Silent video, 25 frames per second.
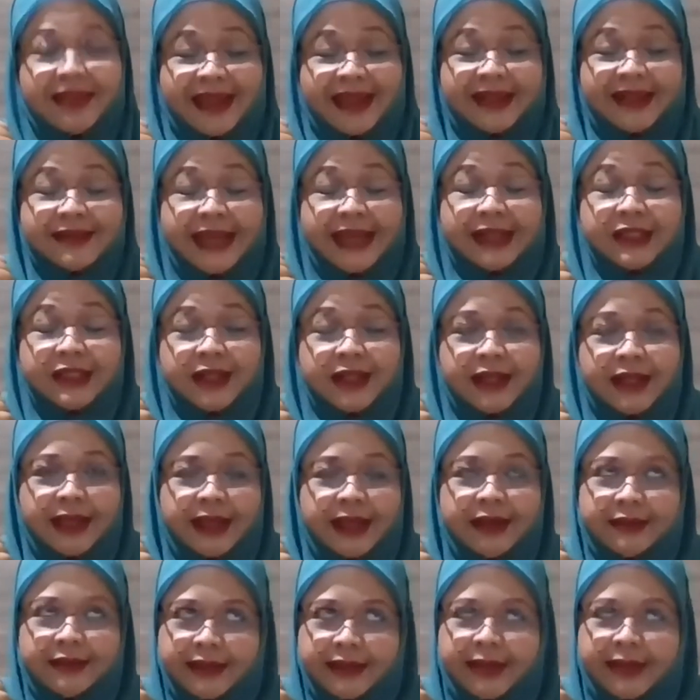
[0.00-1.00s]
That's
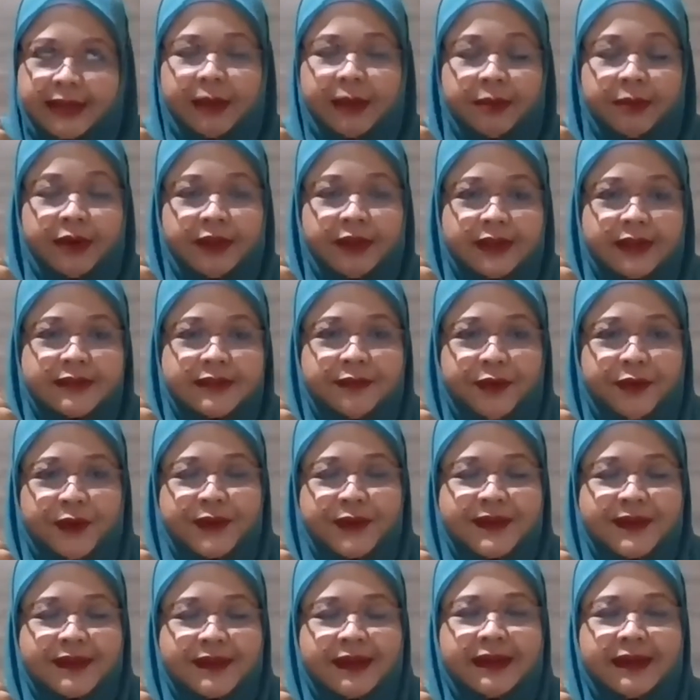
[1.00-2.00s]
my brother's
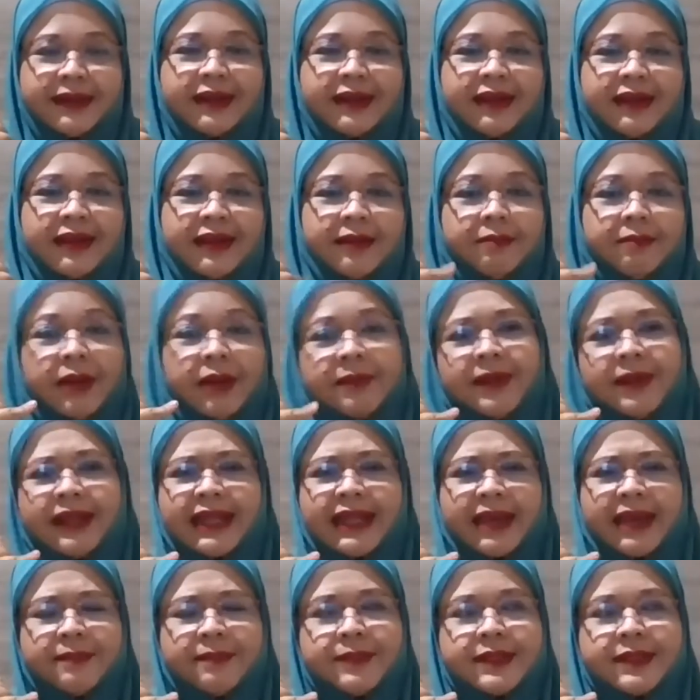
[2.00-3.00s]
voice. "Mom
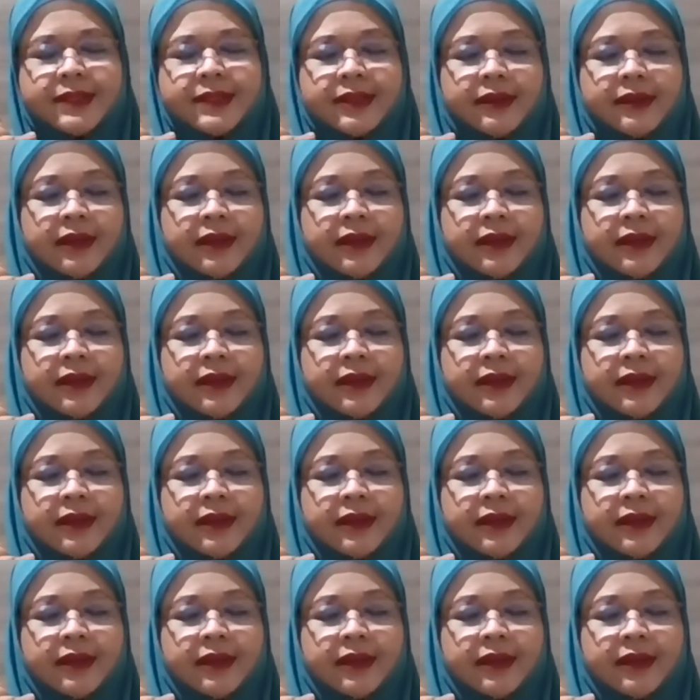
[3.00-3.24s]
collapsed."